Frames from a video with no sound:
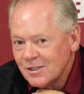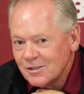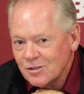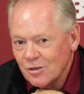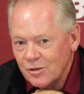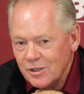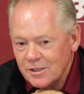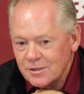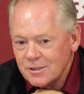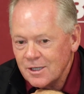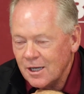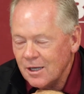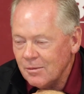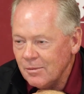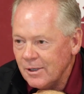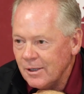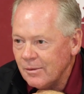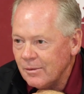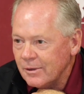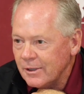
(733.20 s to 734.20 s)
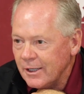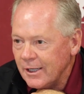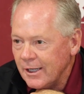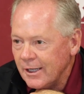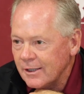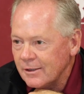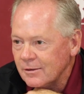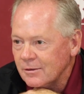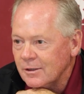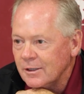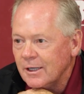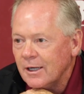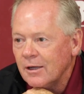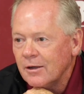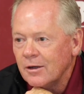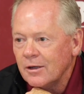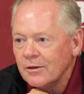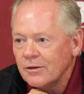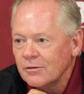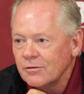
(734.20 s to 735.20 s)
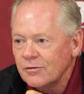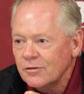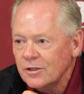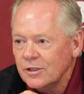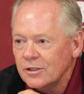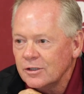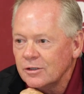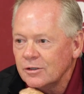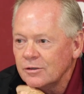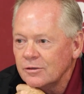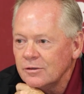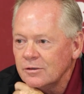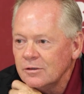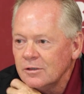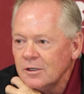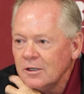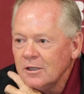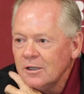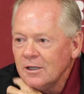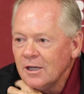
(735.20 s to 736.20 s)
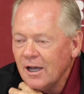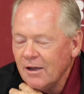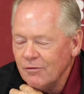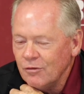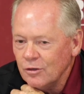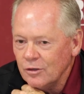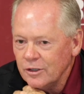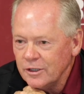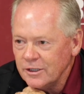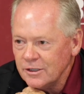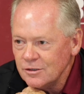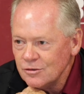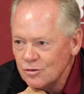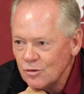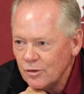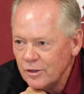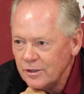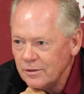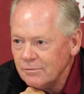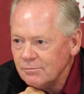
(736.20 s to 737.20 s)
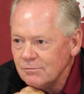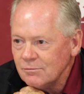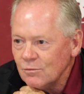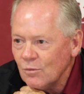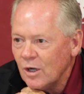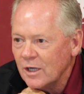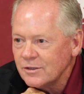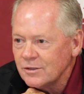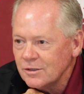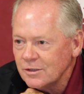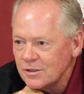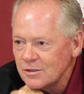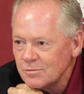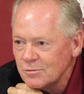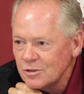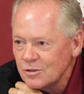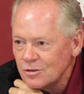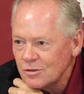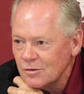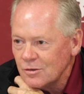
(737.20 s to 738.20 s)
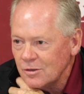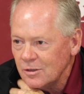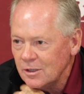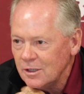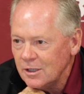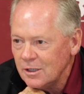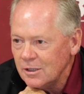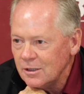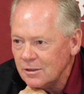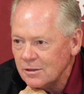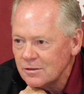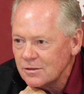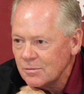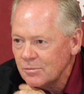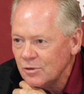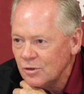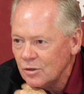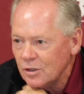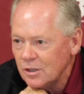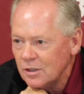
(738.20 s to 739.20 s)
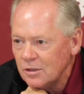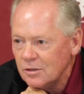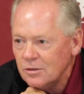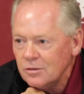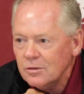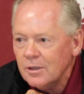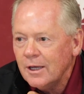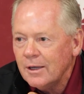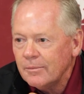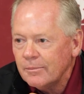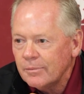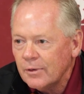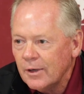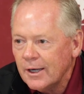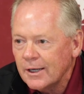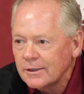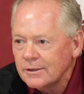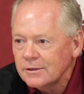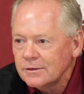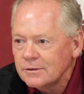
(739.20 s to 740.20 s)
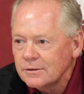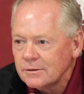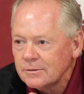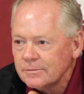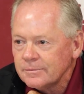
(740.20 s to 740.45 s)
So he's got to be able to handle it out on the field. I've really enjoyed watching his maturity and his ability to do that in practice.